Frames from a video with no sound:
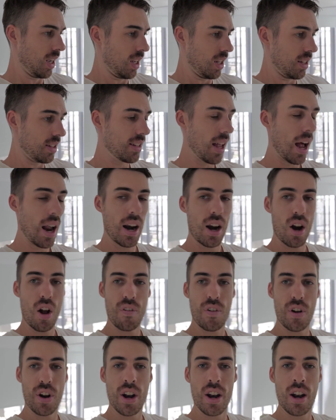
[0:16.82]
started
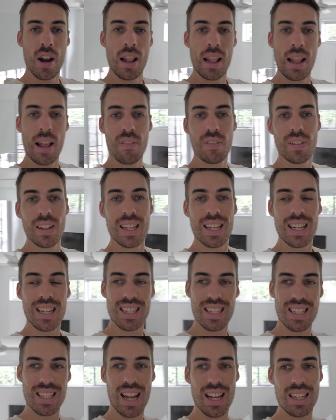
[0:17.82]
off on a lovely
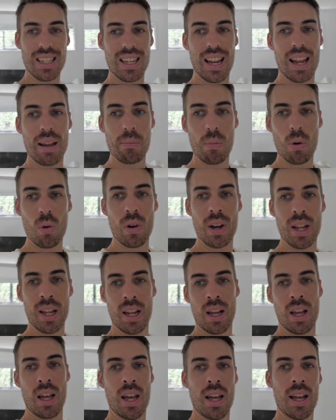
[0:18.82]
Saturday
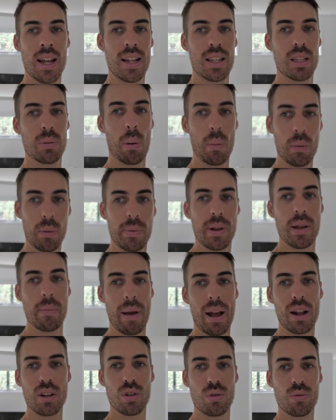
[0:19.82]
morning. It's probably
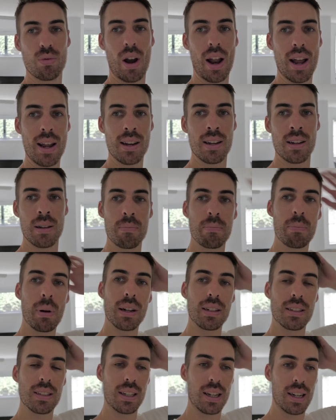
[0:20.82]
about to rain,
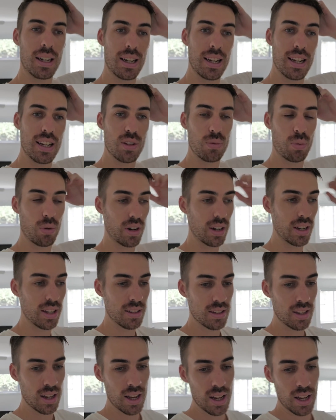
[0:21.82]
but it is what it
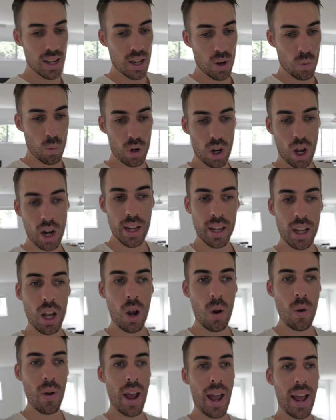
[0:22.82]
is. We're gonna
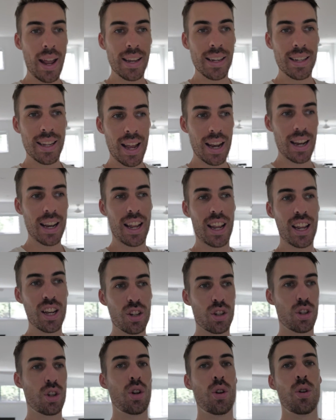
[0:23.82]
go and get
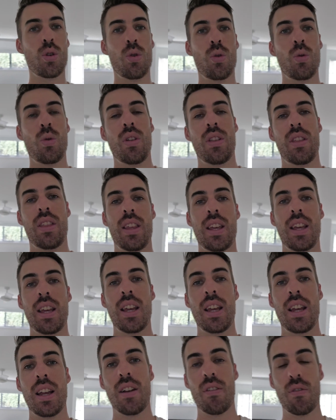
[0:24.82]
into
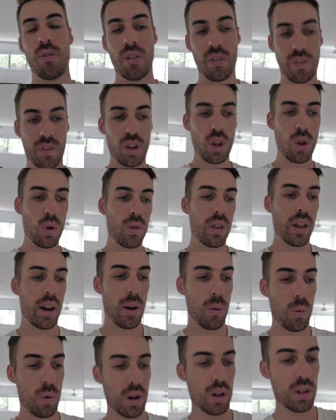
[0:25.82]
the review that I
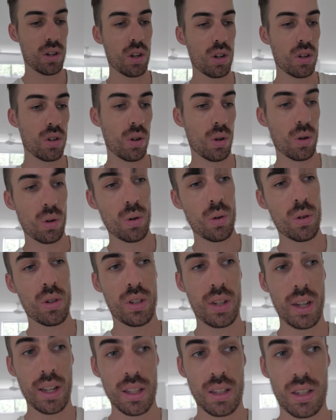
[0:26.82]
wanted to do
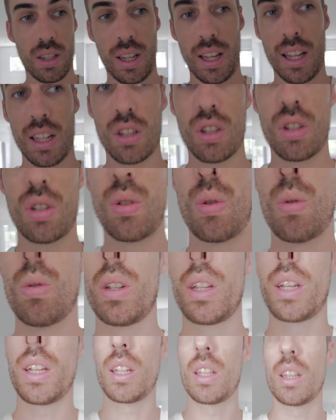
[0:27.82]
since
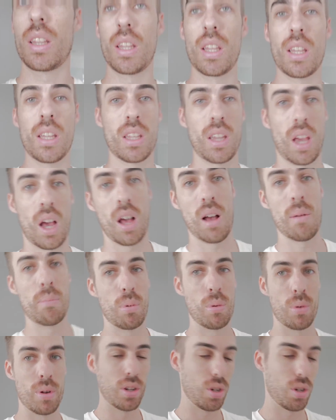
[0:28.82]
installing the Kartboy